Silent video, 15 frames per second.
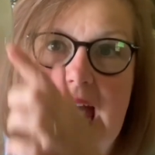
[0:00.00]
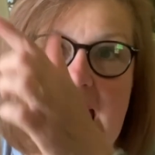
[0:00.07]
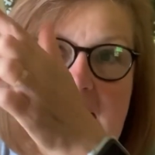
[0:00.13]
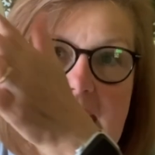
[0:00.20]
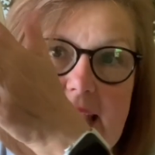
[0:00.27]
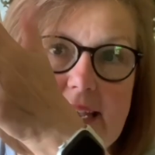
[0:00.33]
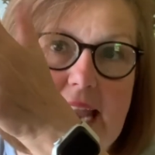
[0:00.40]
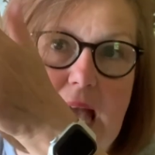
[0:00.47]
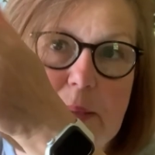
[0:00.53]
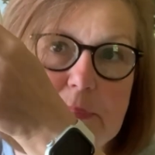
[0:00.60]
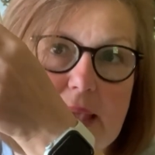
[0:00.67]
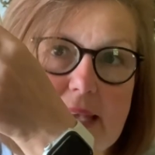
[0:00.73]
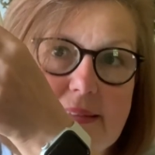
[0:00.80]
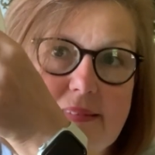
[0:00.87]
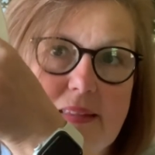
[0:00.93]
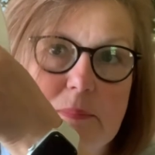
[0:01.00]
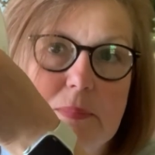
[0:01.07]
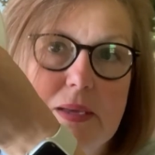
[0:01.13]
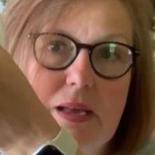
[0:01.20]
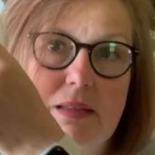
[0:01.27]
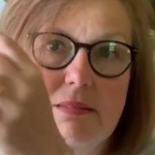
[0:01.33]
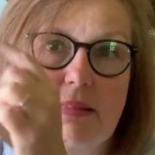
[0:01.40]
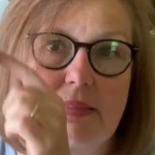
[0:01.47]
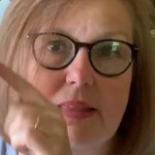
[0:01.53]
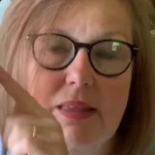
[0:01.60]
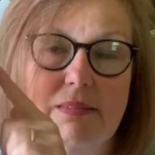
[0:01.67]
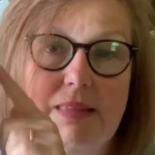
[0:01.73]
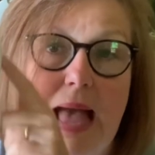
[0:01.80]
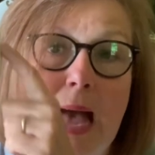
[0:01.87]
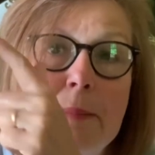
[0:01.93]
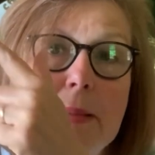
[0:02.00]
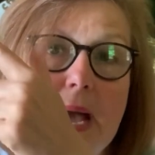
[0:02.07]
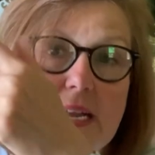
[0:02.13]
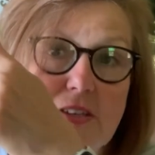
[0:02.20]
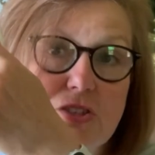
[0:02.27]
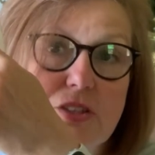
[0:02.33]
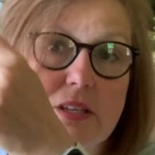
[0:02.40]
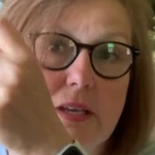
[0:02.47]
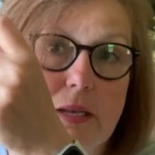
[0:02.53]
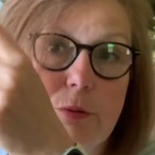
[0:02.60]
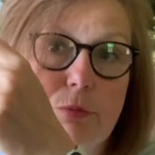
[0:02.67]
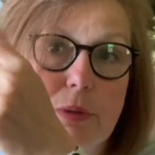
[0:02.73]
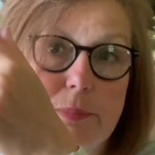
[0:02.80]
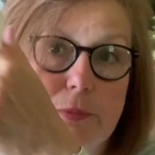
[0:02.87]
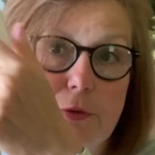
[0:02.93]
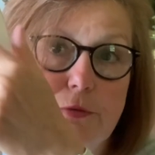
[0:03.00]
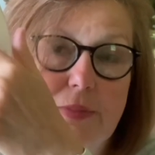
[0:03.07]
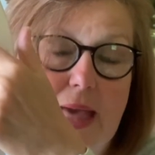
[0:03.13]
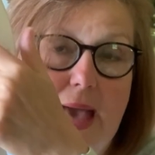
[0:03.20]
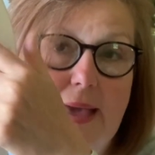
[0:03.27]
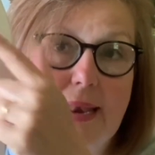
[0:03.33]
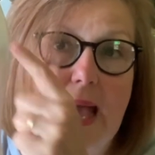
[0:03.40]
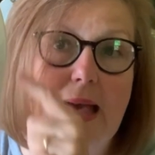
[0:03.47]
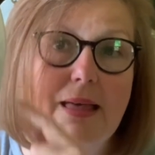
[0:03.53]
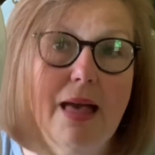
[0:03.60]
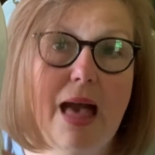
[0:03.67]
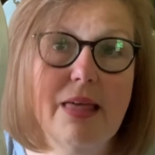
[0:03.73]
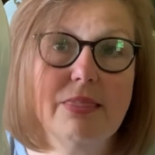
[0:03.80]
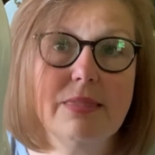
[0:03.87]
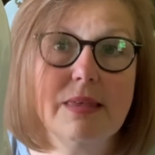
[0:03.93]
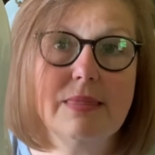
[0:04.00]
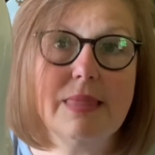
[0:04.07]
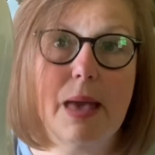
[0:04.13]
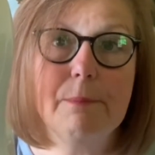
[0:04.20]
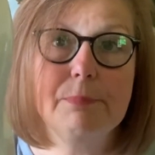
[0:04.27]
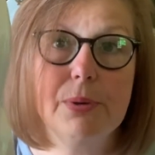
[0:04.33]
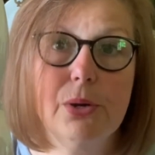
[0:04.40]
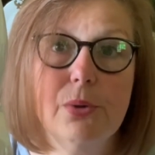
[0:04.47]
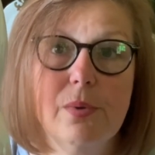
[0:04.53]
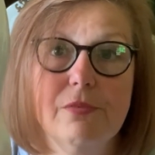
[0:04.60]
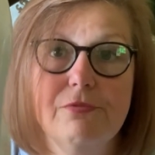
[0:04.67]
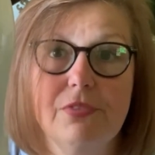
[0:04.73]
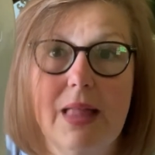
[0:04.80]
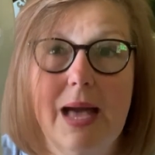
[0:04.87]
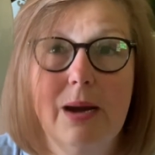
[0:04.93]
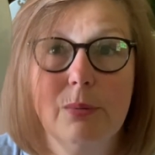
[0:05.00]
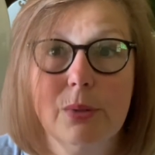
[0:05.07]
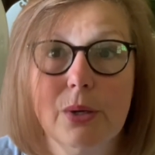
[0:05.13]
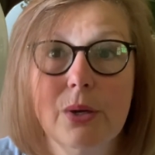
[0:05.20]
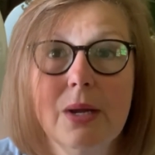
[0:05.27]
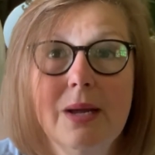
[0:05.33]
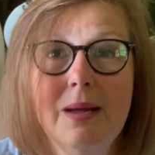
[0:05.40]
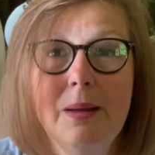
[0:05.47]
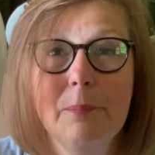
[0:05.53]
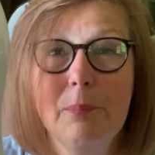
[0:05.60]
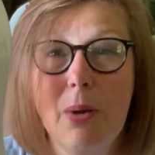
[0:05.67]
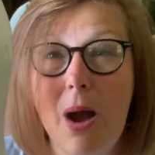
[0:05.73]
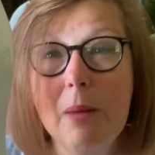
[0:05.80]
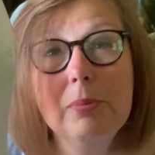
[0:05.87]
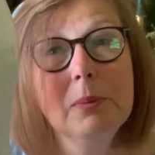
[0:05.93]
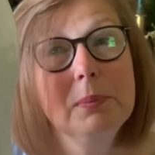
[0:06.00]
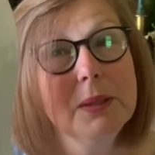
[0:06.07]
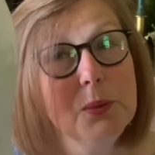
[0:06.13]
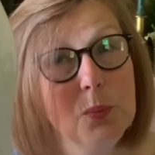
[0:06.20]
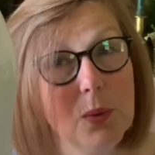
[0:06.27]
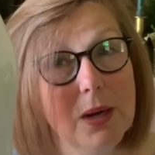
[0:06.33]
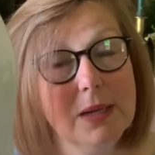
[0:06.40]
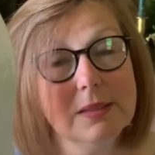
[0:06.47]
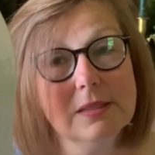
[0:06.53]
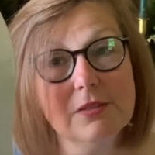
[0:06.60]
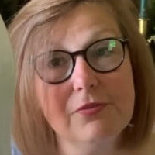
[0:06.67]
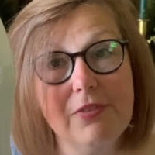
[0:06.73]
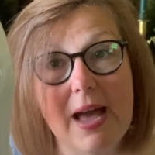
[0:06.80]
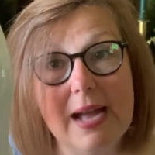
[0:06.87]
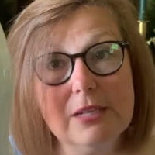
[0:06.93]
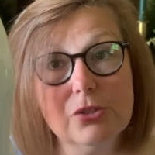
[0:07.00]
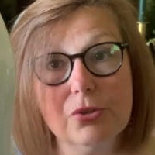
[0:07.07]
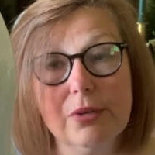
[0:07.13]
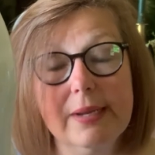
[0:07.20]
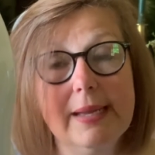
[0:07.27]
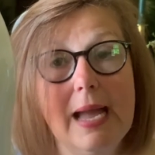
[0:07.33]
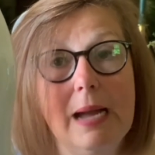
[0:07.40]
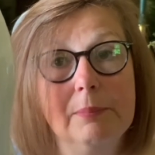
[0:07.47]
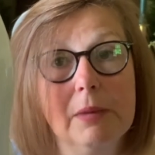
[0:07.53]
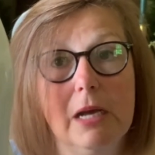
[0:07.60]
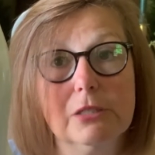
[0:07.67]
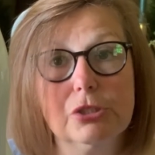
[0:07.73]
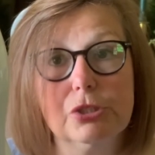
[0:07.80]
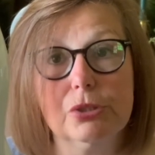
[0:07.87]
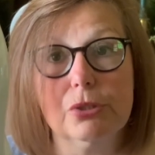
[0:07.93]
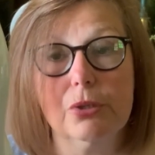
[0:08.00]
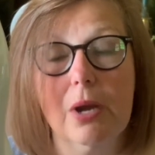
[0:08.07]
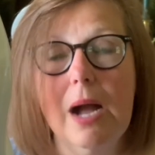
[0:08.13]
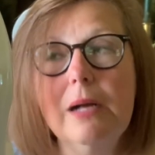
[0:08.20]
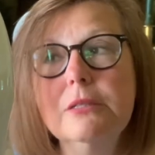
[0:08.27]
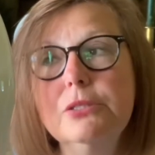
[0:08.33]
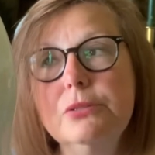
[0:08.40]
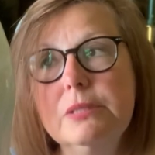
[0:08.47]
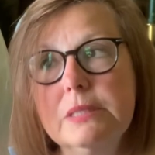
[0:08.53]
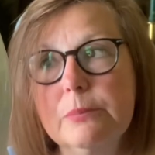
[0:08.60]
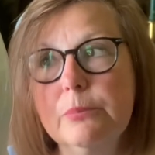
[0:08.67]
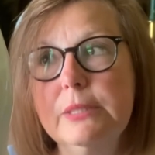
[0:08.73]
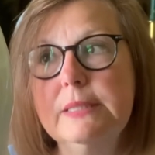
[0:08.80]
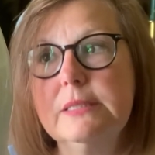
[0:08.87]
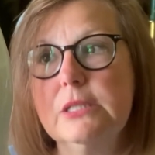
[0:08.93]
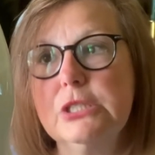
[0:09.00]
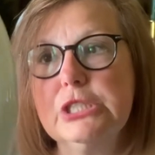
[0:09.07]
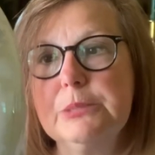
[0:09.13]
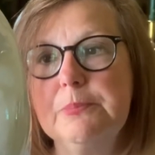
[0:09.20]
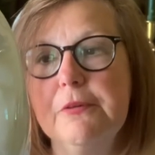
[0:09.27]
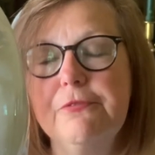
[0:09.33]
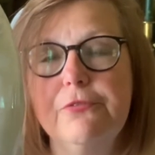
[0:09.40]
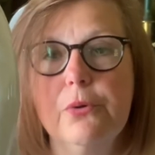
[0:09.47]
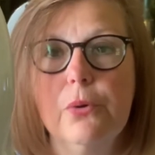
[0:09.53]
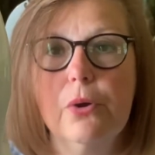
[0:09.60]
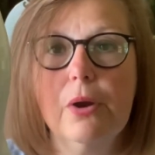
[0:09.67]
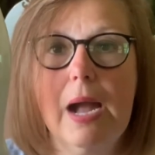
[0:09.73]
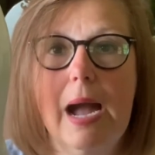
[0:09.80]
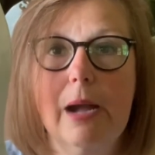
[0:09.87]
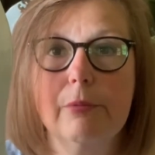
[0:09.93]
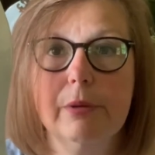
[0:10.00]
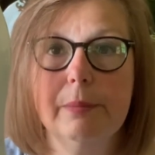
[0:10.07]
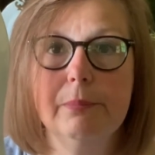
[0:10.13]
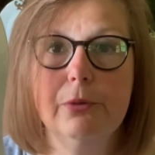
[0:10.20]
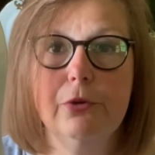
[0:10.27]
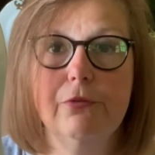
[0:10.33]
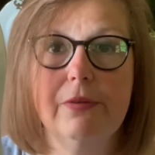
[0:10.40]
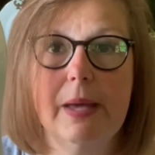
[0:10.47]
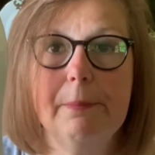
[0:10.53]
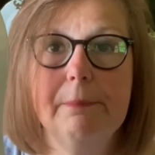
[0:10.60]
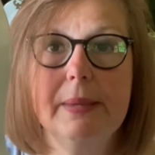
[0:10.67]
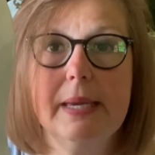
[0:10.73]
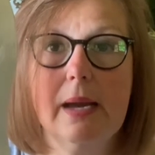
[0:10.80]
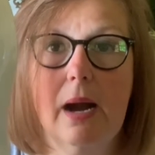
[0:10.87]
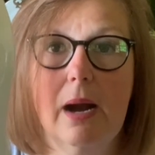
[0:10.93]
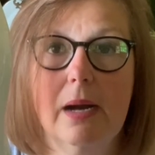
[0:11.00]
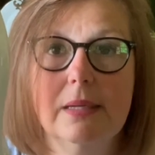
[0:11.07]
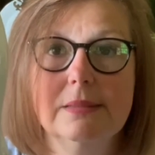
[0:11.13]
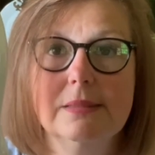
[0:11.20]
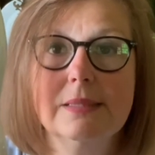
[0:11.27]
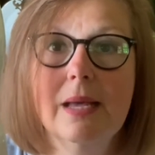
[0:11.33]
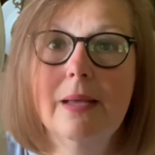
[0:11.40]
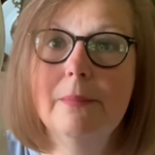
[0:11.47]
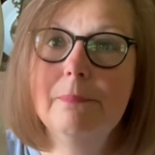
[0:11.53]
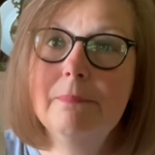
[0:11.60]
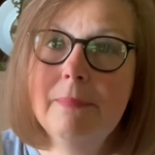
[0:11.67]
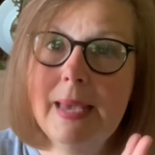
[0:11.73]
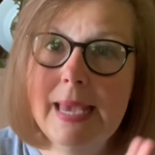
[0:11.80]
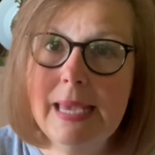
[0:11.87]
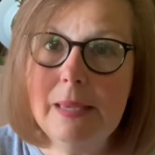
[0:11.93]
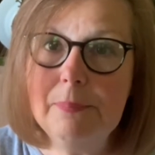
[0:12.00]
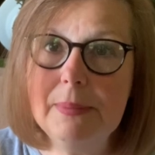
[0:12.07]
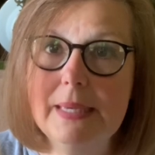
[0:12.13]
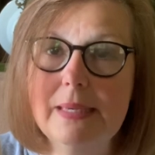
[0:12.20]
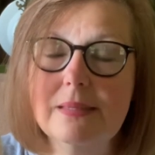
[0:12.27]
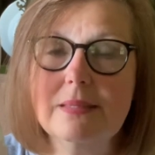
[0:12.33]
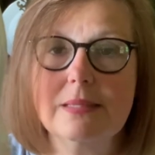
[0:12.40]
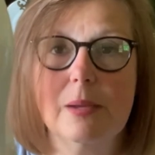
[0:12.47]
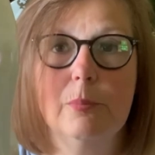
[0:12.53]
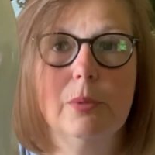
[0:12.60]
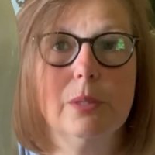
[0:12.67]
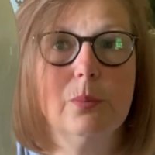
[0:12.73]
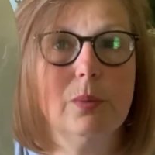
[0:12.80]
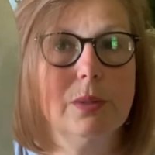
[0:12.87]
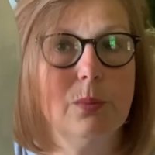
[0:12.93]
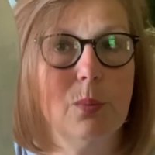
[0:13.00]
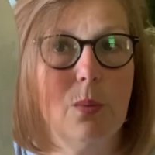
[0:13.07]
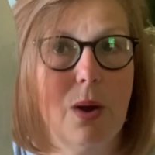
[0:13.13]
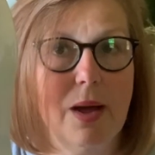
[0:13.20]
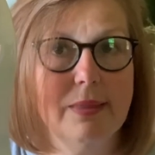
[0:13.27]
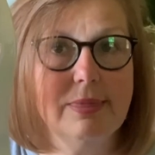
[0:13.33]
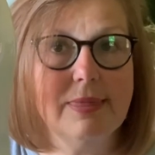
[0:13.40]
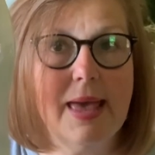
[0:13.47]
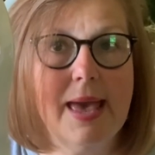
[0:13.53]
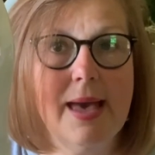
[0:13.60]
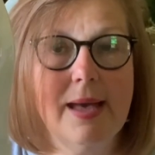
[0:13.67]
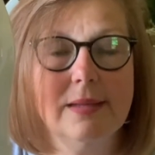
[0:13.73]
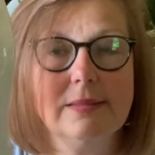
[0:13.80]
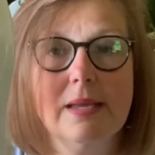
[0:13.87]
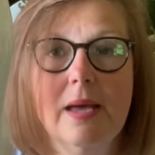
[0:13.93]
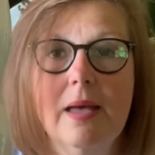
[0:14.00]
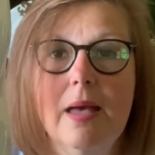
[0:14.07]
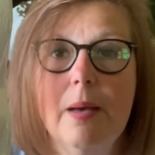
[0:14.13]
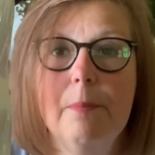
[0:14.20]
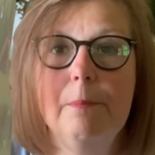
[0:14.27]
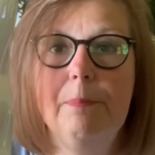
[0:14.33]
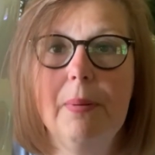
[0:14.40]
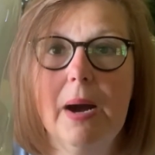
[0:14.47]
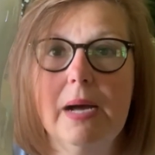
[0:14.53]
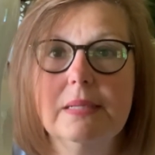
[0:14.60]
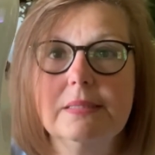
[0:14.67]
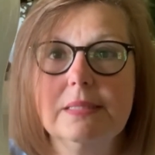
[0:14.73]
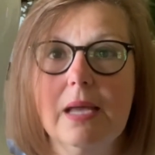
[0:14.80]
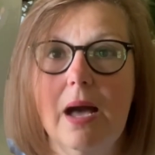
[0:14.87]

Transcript: And I'm guessing because of this, I'm actually going to remove that. I think that bow and flower probably was factory. I'm not sure. I'll do some research before I remove it because maybe someone would want that. But,